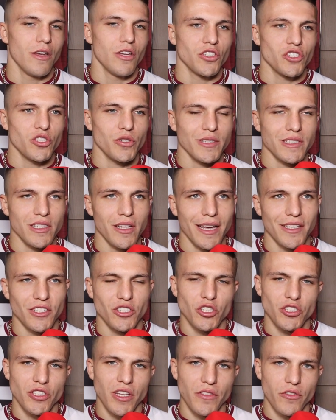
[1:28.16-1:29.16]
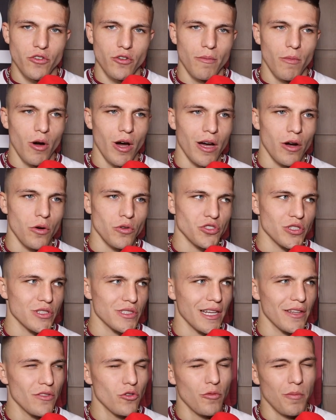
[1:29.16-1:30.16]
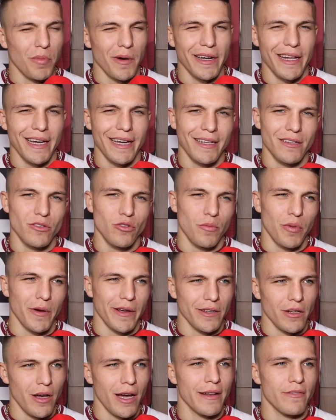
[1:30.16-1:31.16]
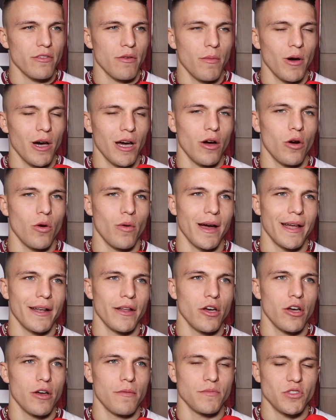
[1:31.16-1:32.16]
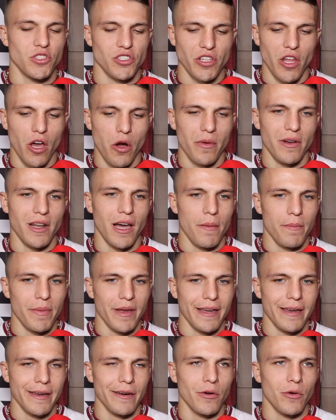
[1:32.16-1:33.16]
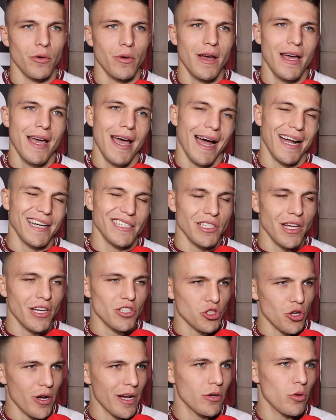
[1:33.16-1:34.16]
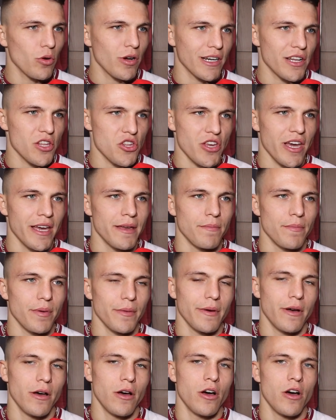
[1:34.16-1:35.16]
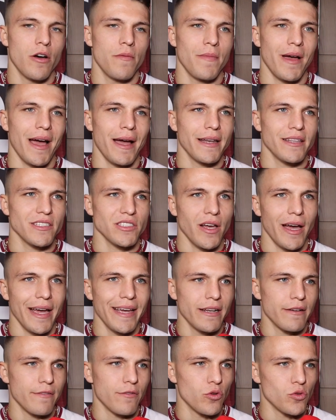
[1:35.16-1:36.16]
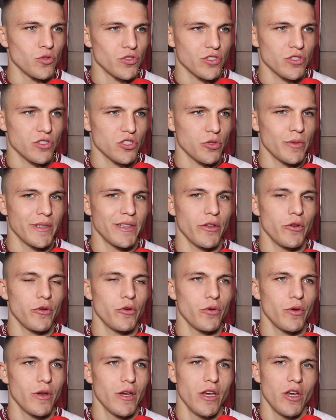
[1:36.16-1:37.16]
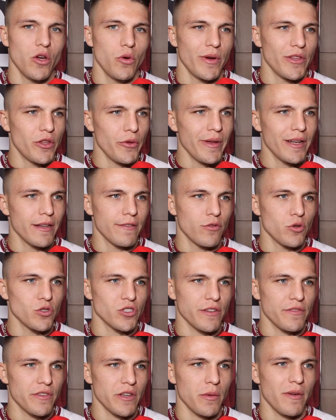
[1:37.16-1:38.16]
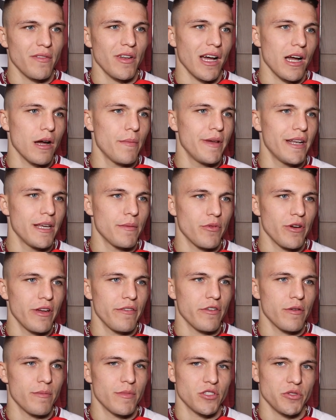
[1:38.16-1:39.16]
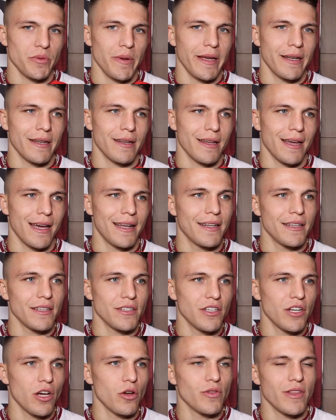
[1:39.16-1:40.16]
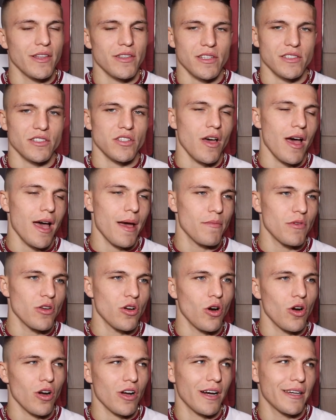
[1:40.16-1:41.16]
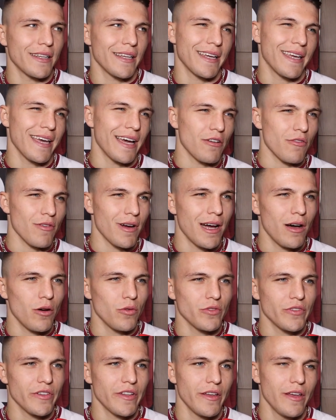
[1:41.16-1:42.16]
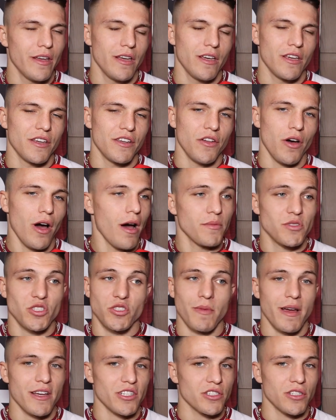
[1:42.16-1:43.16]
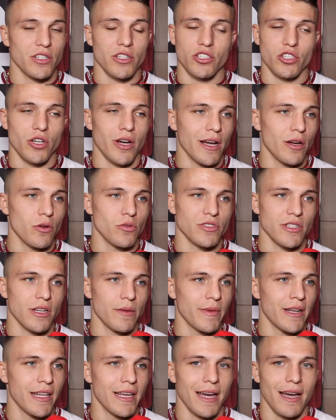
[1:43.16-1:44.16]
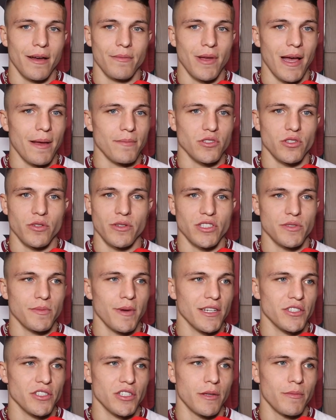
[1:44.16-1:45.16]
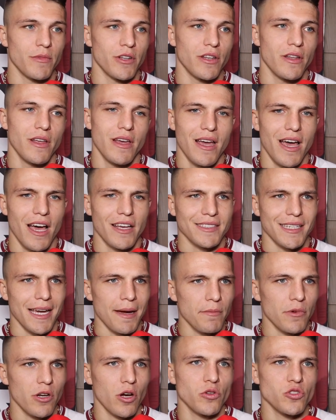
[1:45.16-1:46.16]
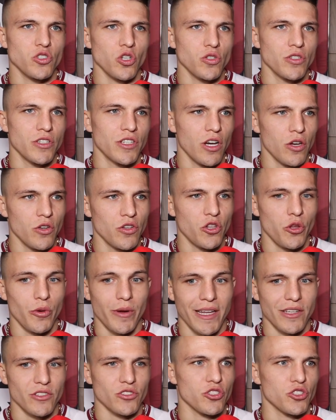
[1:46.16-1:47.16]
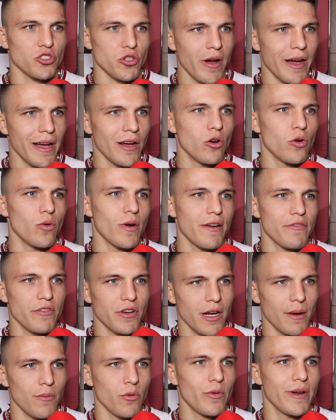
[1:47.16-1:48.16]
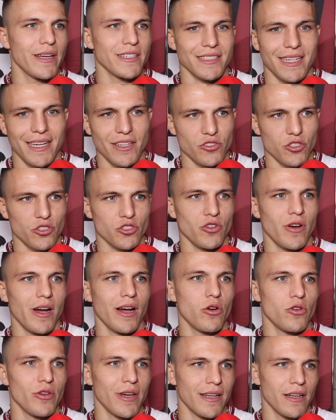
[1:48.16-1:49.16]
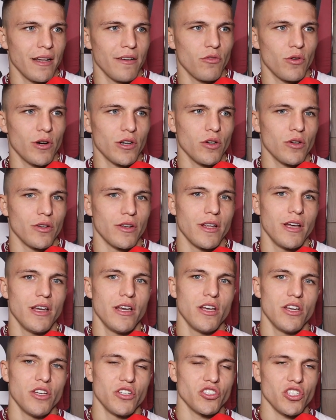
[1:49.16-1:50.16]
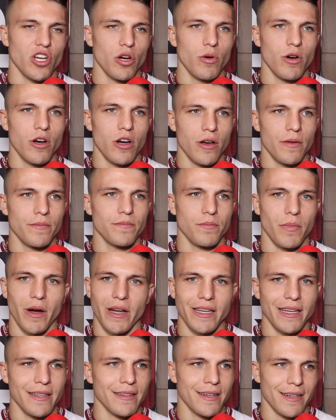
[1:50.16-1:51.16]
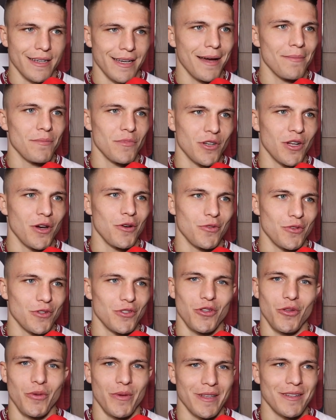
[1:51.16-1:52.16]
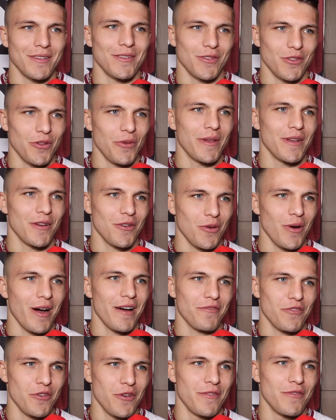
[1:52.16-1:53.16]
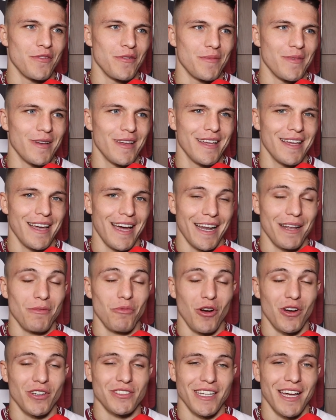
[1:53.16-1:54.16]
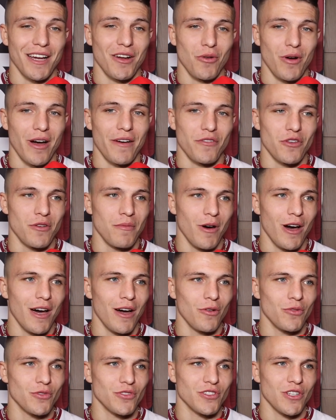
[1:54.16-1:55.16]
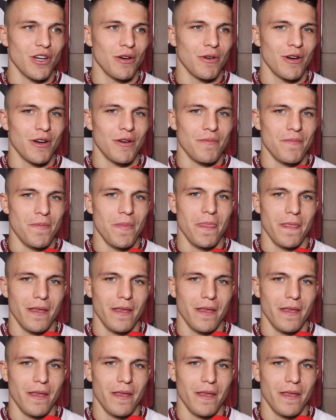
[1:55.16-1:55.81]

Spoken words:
So it's just under a mile. So it's like 0.8, 0.9 of a mile. And you start with like a big hill, and it's like a triangle kind of shape. And it's like intervals. So we do intervals of it with like a minute breather in between. And there's a time you got to kind of get around. I'm smashing the triangles at the minute. I'm absolutely smashing them. And as camp goes on, you do an extra triangle every couple of weeks. An extra triangle. You had another one on. So by the end of the camp, you're doing quite a few of them, and it works out quite a few miles. So